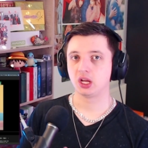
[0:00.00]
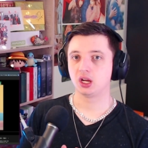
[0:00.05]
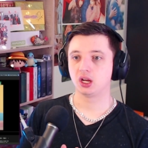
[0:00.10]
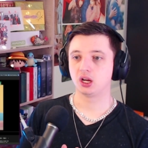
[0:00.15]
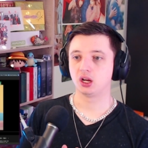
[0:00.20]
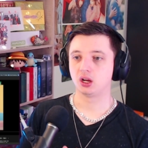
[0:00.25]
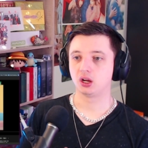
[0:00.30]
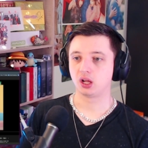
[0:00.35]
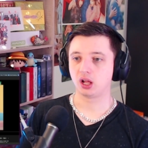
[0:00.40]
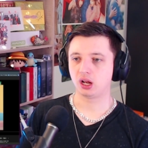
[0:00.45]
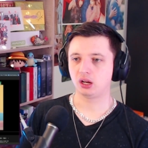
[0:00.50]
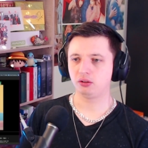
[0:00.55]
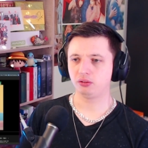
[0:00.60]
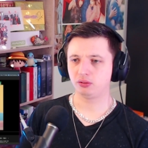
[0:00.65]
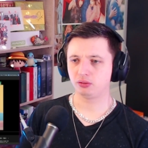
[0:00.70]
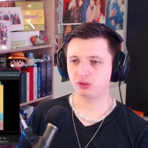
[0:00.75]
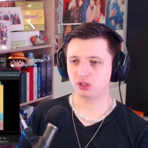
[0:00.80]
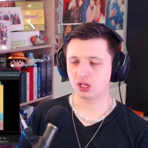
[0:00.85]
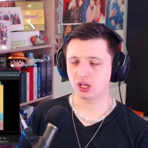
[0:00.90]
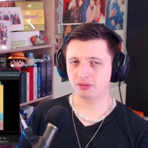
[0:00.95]

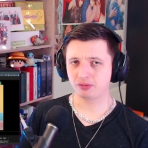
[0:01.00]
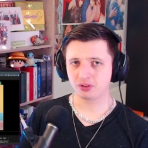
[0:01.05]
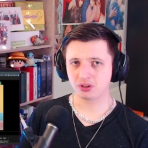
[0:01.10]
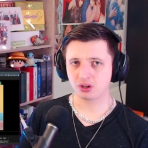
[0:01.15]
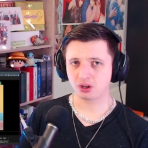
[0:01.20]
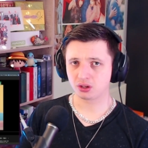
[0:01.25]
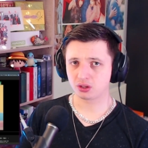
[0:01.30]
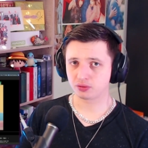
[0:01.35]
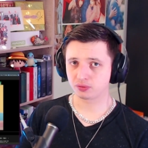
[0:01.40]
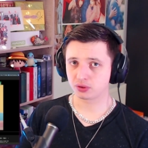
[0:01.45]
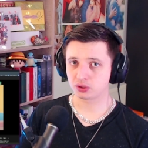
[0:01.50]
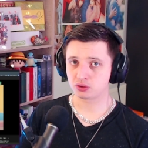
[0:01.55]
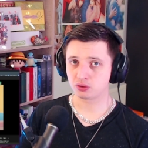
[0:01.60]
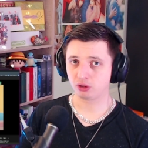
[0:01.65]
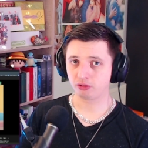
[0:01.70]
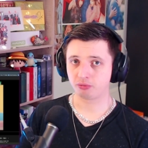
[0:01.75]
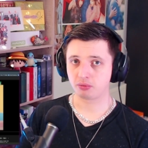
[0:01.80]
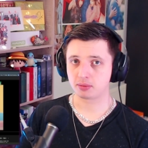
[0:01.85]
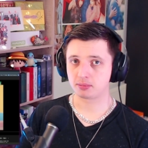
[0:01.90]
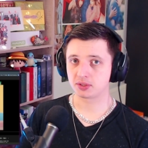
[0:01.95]
11 out of the
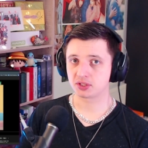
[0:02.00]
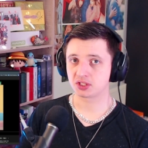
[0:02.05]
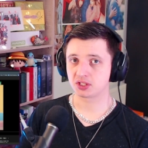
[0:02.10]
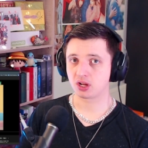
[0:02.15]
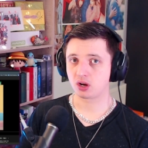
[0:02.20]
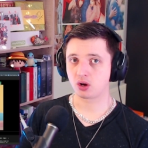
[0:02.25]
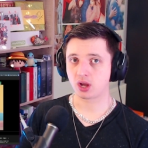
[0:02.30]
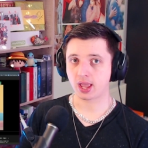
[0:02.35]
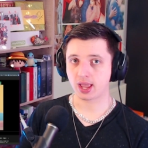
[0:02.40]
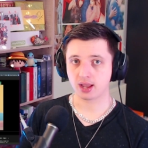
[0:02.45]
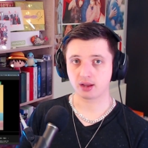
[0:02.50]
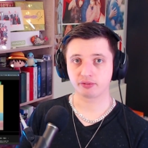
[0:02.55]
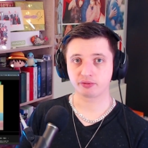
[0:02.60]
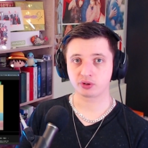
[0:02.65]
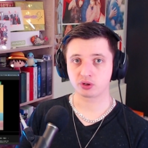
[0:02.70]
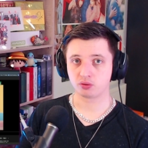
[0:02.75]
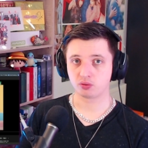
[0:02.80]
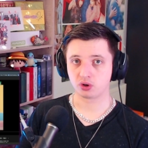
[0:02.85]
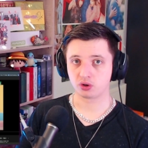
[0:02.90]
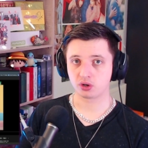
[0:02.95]
12 members now have
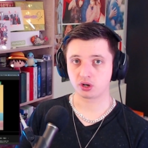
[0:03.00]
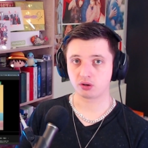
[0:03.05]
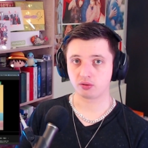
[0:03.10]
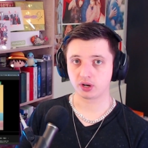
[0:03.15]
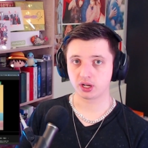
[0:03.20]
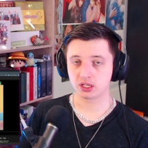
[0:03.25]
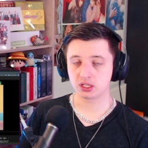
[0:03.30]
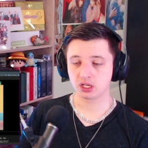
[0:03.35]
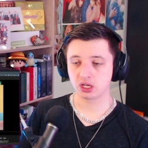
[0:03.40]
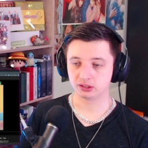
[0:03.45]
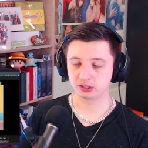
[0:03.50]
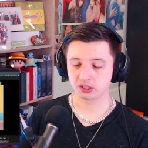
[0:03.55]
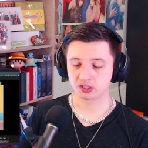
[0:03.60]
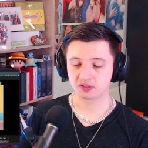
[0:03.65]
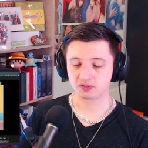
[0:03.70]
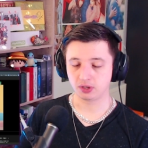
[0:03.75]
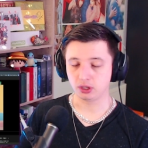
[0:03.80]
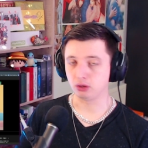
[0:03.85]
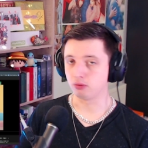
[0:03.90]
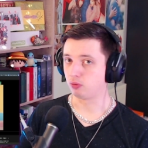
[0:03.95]
Corona, right? That's
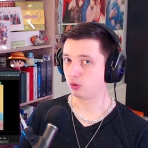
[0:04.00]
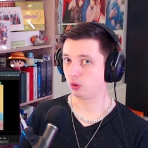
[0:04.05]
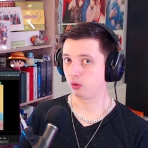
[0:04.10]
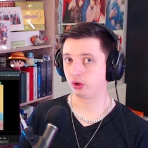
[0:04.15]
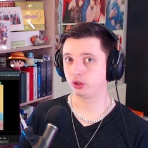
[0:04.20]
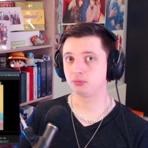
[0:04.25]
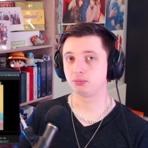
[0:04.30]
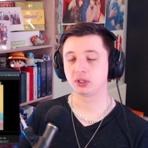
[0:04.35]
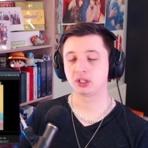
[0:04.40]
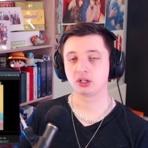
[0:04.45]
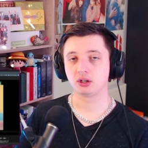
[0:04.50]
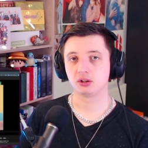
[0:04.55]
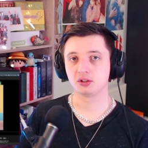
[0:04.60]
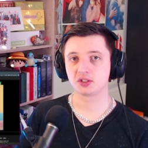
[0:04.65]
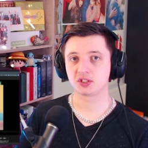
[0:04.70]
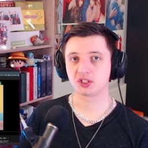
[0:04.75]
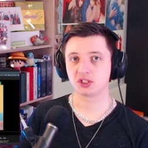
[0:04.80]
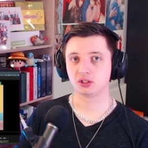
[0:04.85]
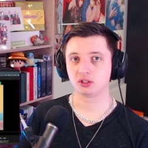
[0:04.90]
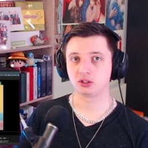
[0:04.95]
very worrying because
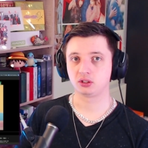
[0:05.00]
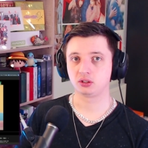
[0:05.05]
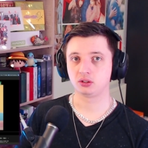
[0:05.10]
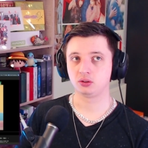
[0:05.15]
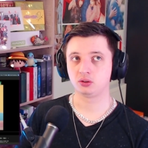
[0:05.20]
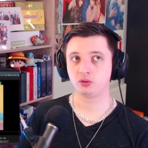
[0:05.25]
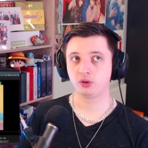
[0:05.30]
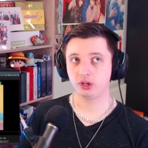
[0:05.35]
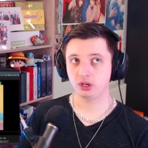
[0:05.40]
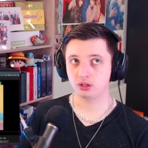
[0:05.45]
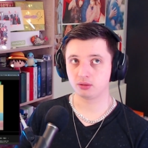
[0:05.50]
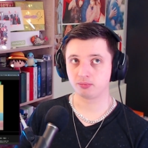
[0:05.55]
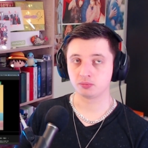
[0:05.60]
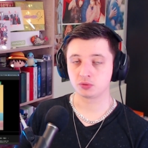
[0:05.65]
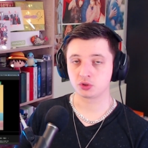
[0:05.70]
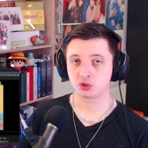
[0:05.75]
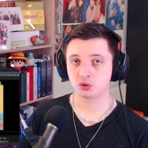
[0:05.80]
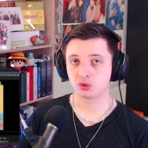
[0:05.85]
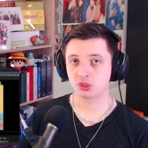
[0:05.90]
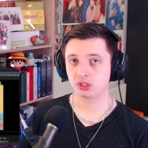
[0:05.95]
the Queendom
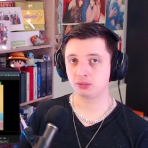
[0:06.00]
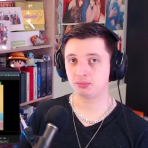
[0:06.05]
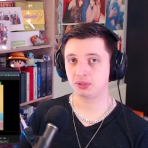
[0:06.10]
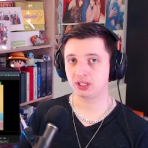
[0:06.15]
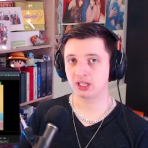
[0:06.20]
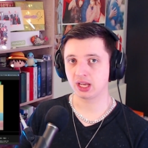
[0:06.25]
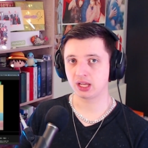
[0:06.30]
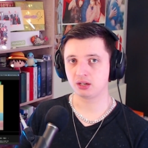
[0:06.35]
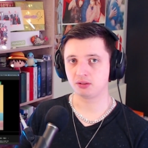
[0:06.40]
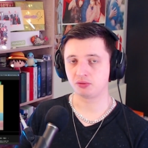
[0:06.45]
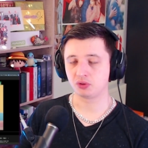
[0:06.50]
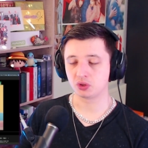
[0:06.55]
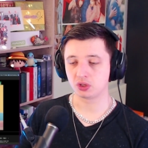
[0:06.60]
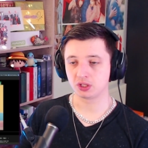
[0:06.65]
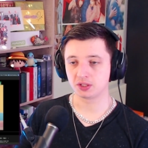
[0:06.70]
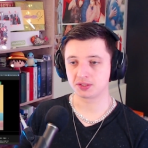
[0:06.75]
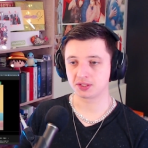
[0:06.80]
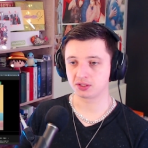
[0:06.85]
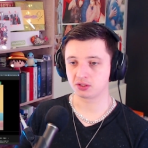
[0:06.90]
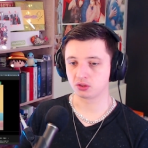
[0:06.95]
shooting began a few
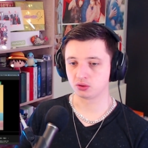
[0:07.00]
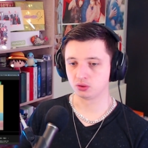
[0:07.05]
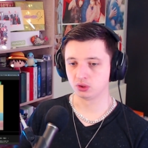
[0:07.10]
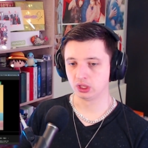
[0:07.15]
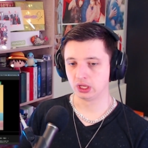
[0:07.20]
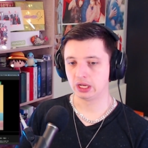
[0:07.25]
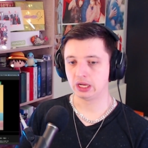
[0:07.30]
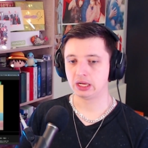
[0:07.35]
days ago.